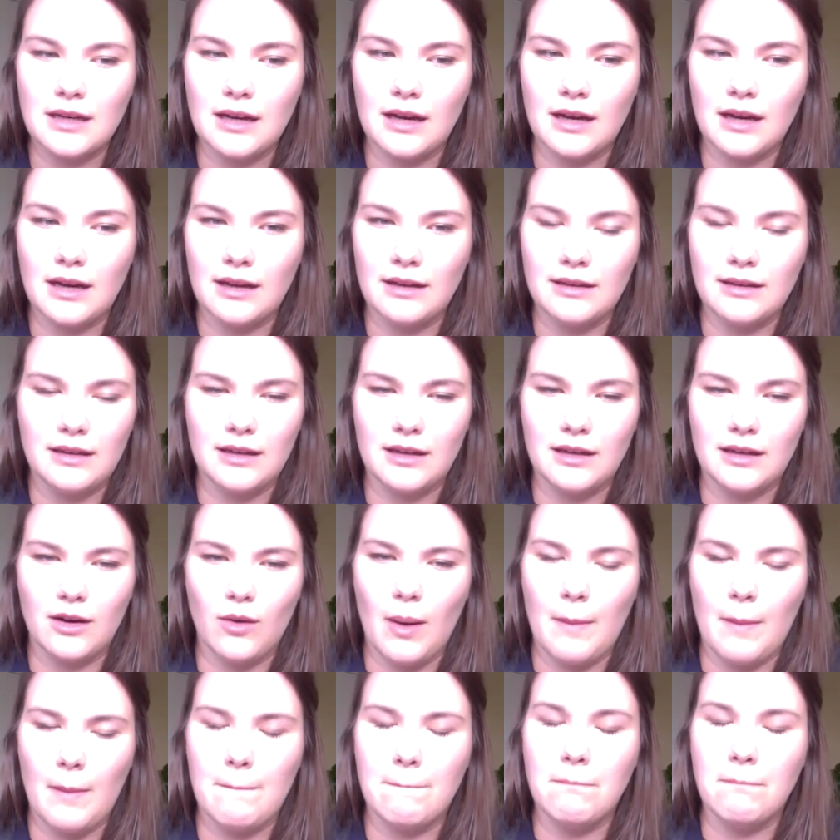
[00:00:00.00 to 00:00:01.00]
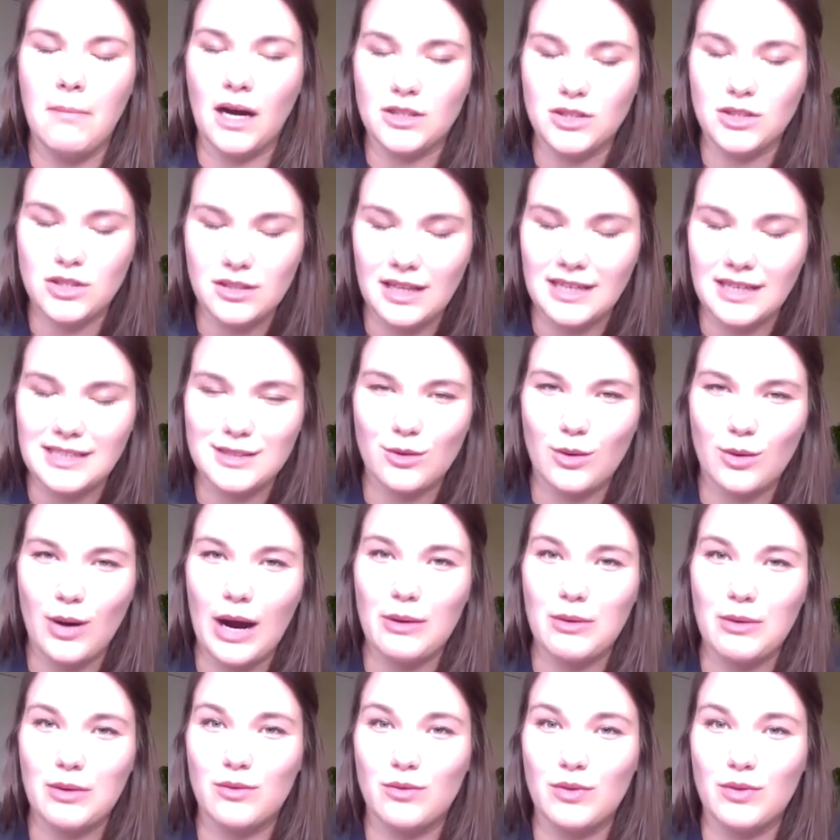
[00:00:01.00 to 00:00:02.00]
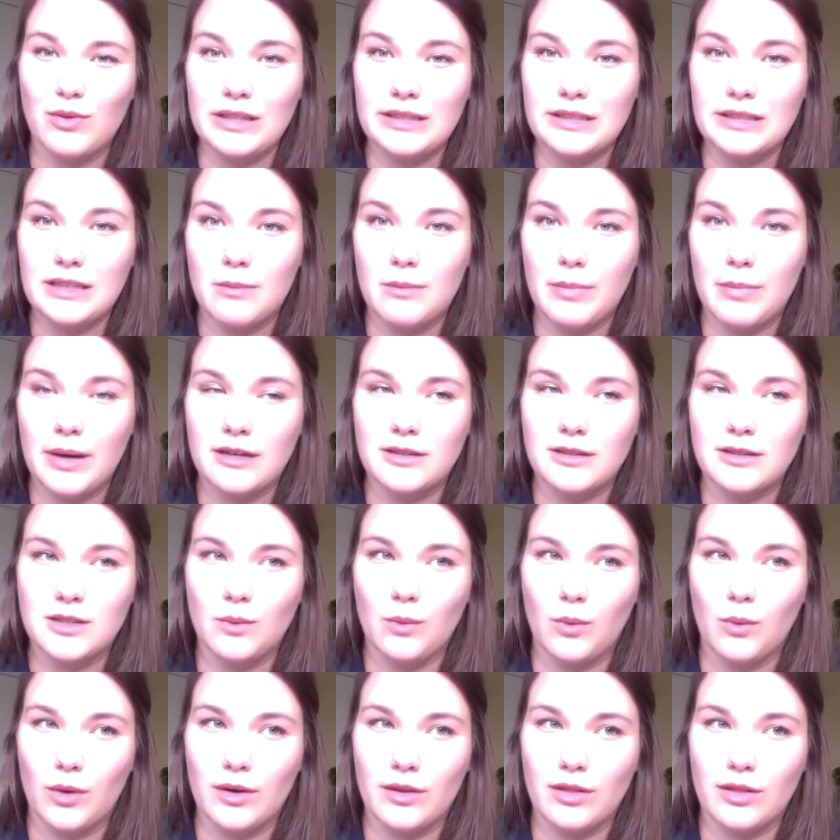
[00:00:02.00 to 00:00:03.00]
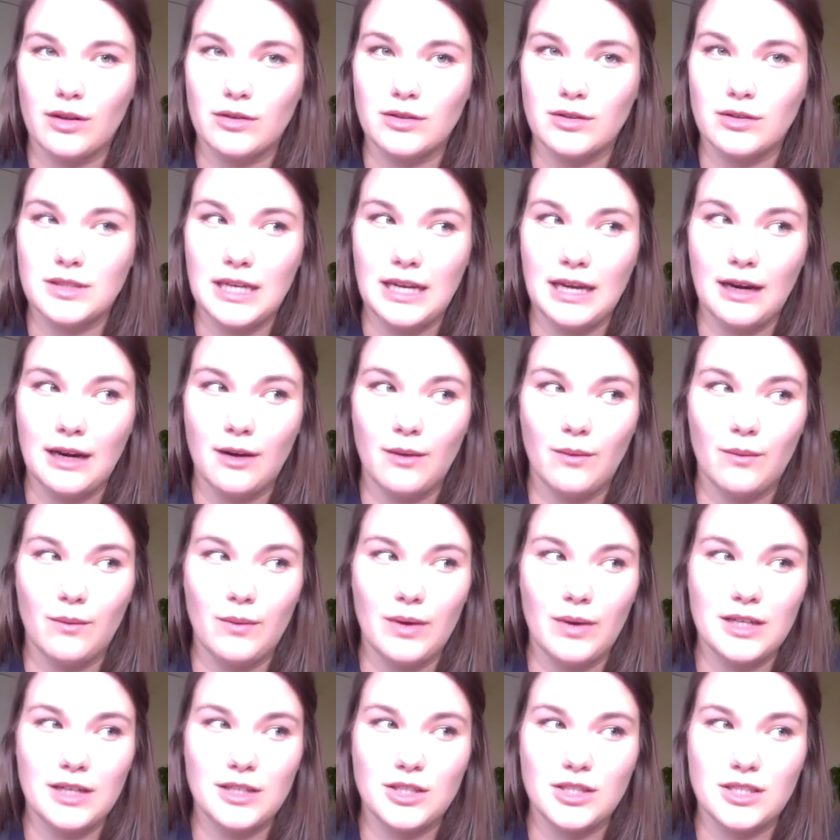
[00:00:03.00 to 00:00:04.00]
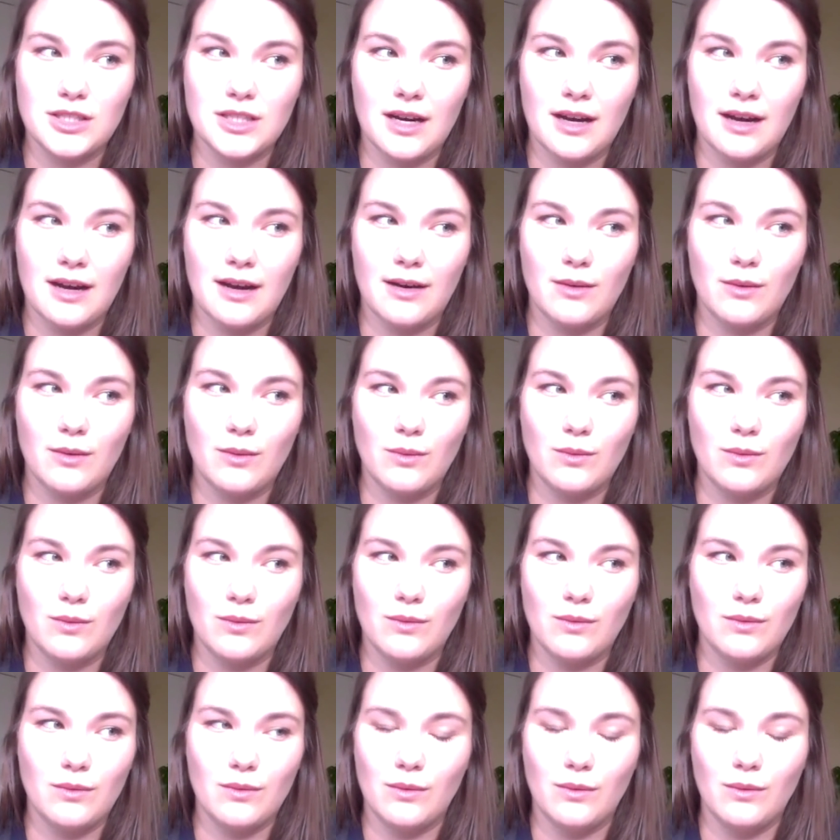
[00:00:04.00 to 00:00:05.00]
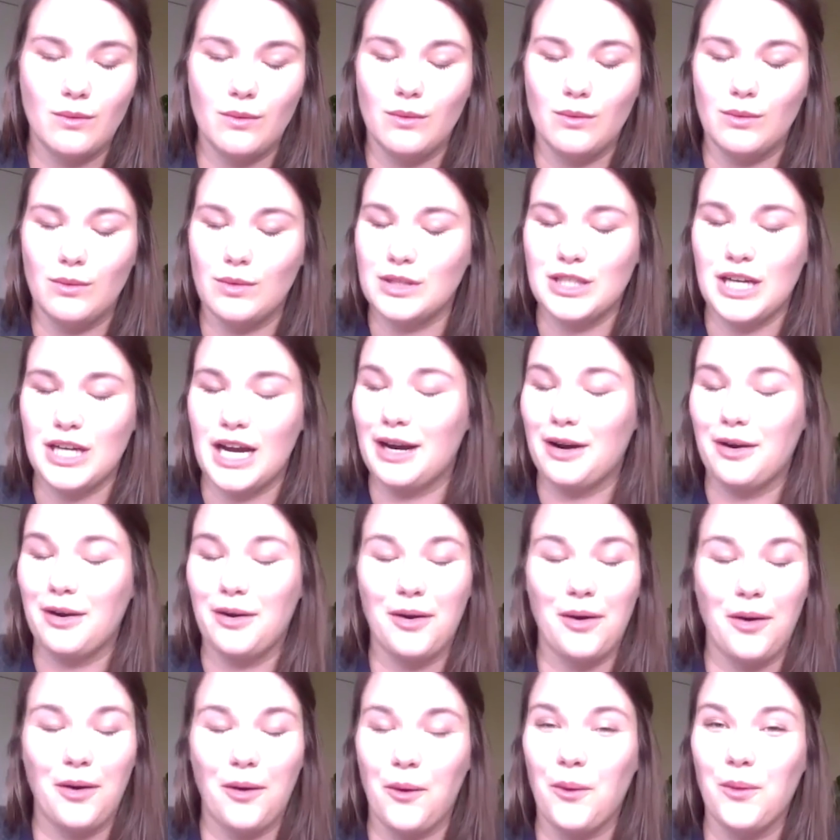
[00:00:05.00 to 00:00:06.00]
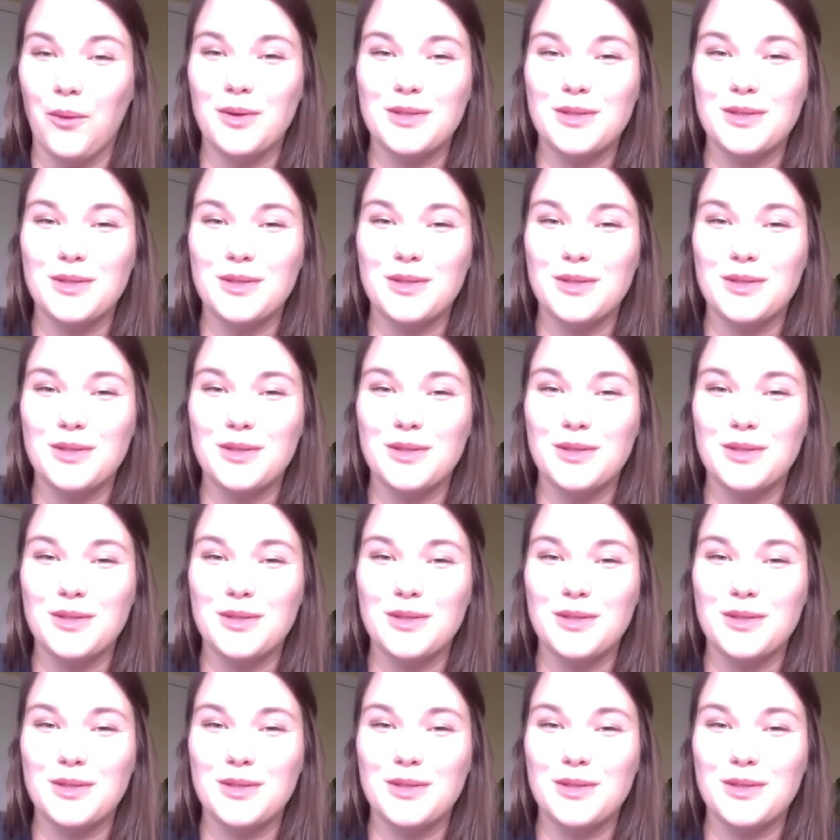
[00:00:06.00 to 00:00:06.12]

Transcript: a much less crowded field compared to Ward 13, which had a whole